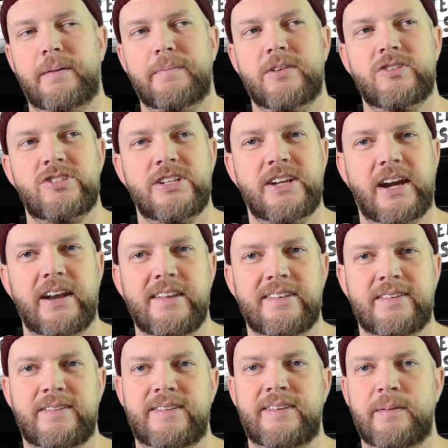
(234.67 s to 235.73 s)
She kind of
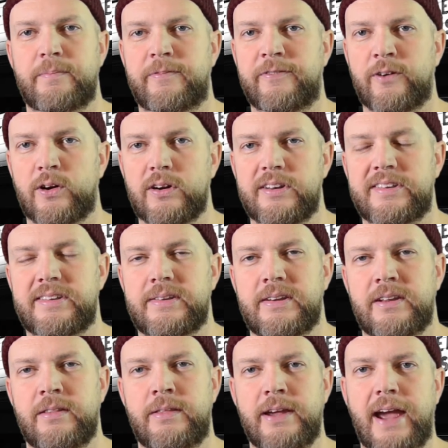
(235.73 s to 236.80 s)
subverts
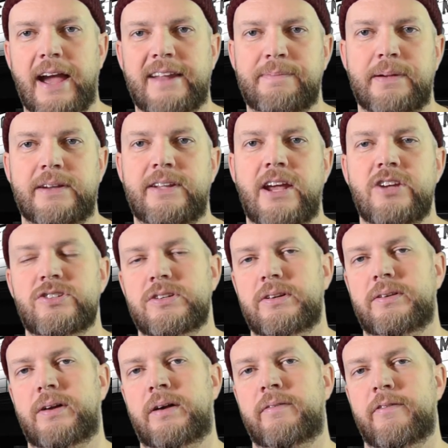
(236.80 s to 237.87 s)
the expectation
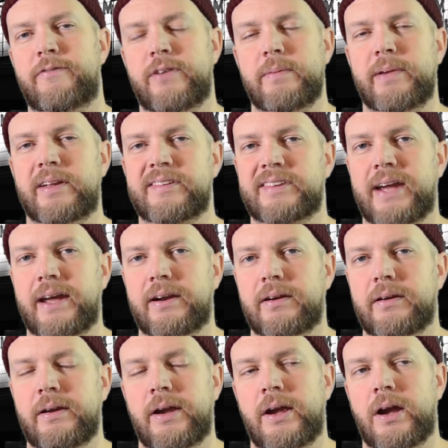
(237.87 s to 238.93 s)
of a female
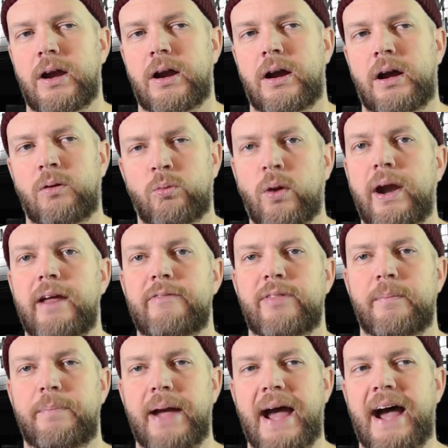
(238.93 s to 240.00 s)
skater right off the
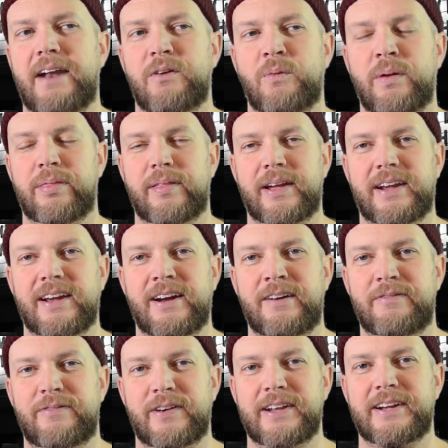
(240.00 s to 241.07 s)
bat like a
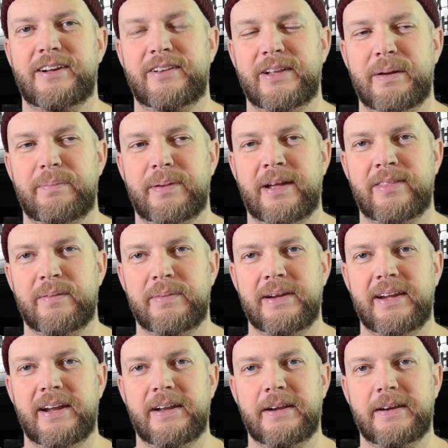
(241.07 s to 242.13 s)
funny clip at the
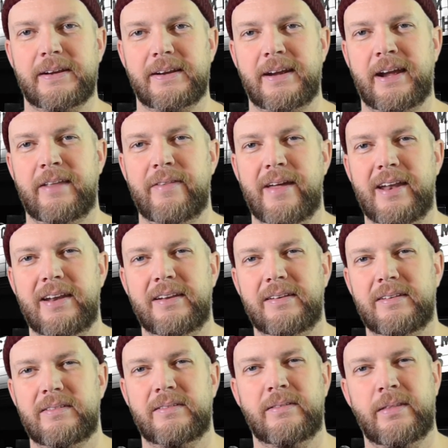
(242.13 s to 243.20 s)
beginning, and
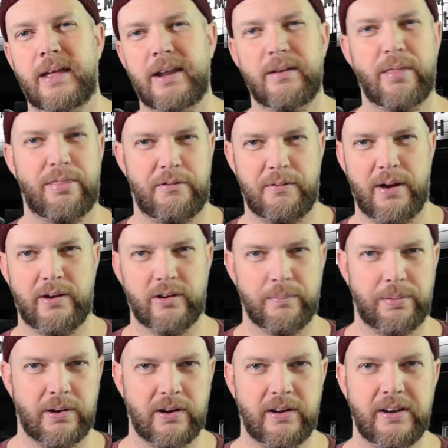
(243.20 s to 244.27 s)
then throughout her
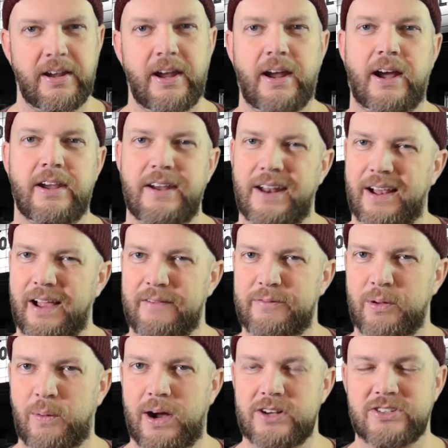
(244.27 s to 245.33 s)
part. You'll have
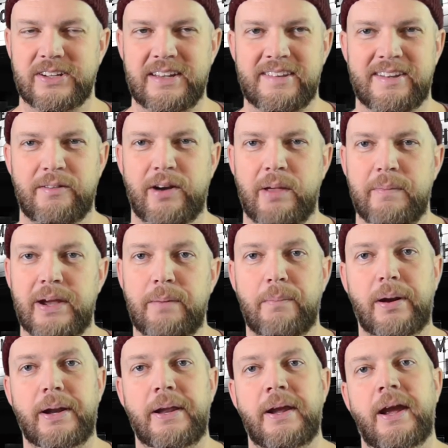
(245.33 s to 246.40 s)
to watch it and see what I mean,
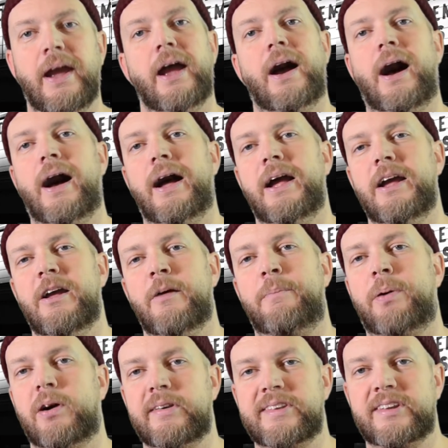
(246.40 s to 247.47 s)
but the
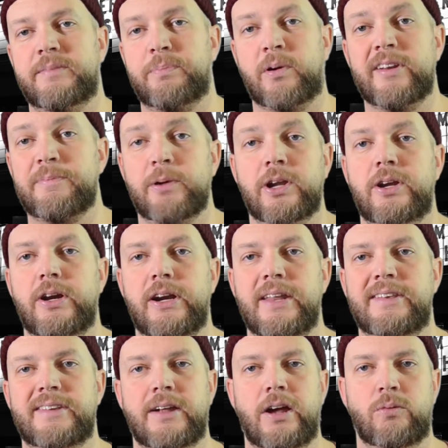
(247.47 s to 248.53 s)
part's pretty good.
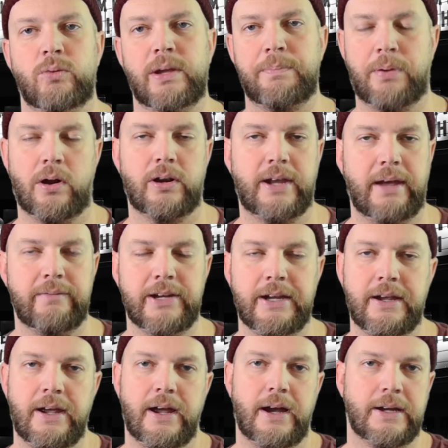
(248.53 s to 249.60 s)
It's really park
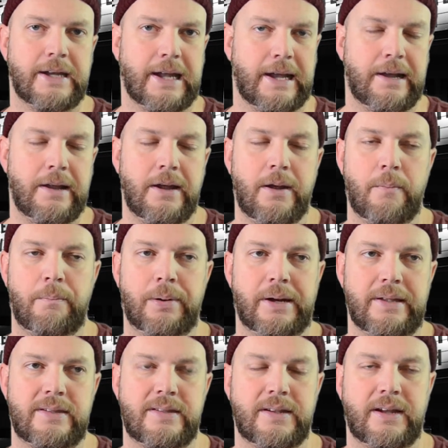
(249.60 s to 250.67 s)
heavy again,
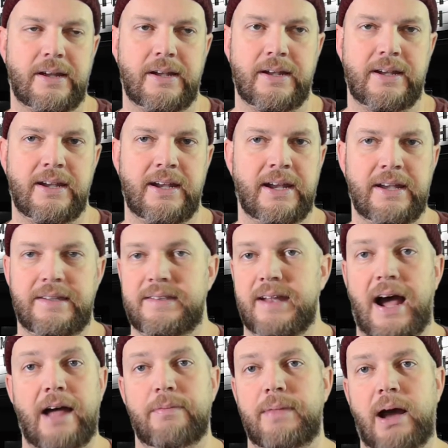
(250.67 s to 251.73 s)
but
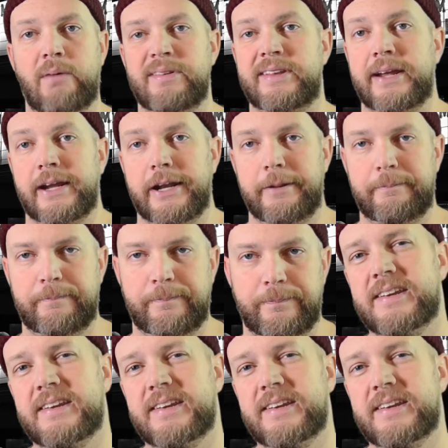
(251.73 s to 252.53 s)
I was digging it.